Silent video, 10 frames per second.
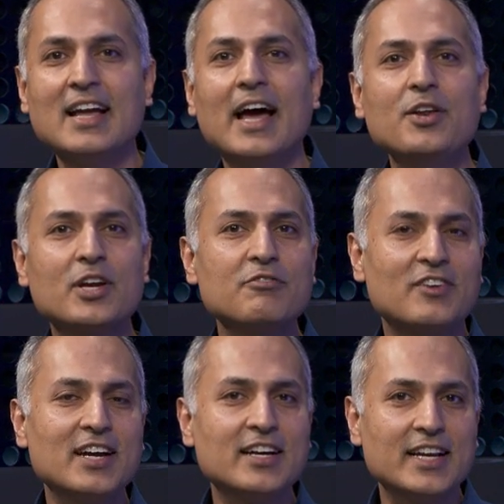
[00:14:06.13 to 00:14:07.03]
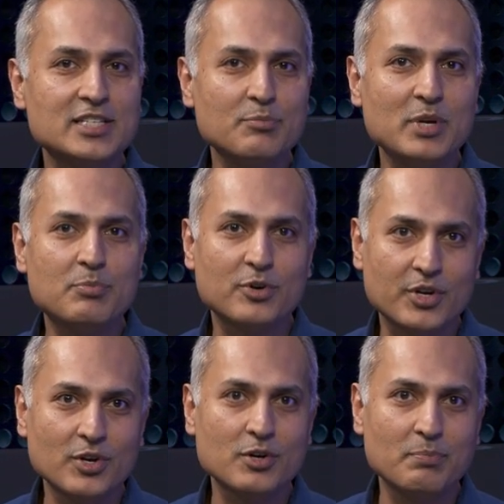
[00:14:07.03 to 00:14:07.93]
And you can find our S A P
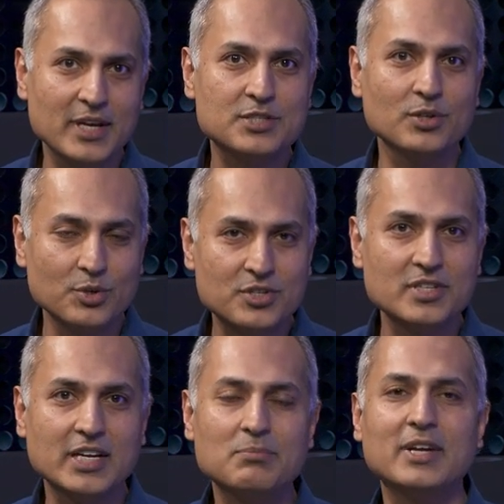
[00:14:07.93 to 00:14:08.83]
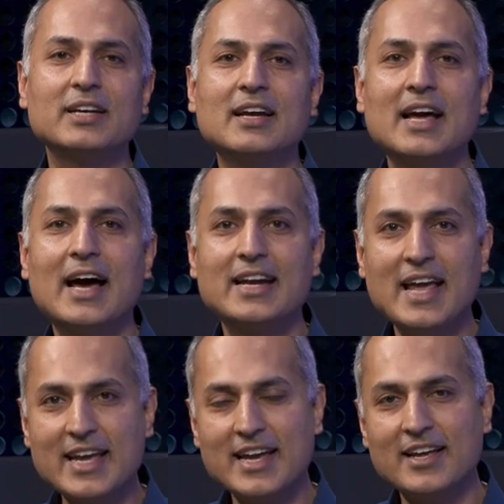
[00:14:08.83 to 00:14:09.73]
Procure to Pay solution template at
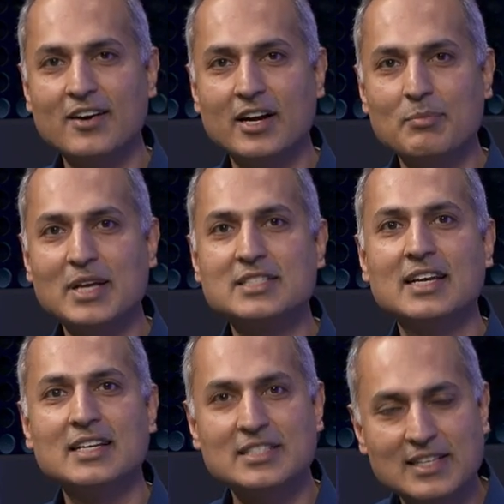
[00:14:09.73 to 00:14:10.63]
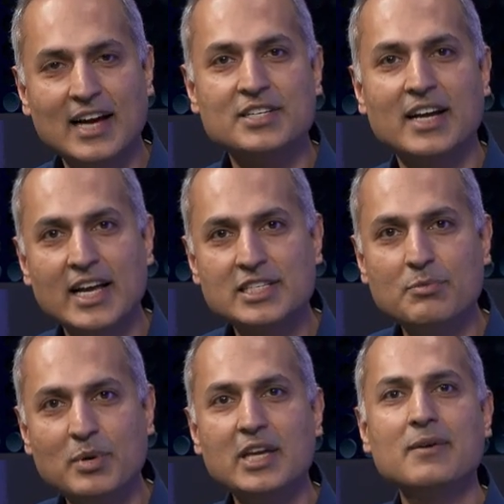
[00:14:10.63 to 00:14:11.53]
a k dot m s slash S A
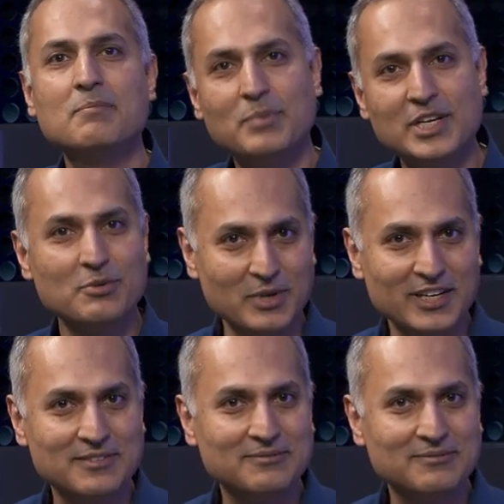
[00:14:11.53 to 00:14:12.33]
P P two P.